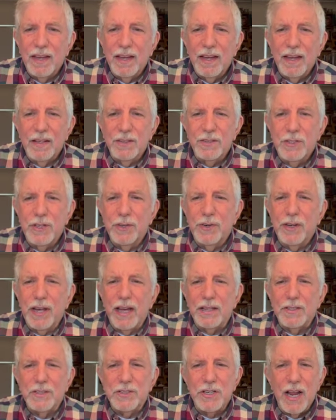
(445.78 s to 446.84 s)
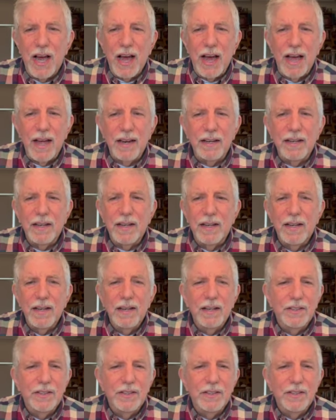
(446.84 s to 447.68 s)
In 2 Kings 9,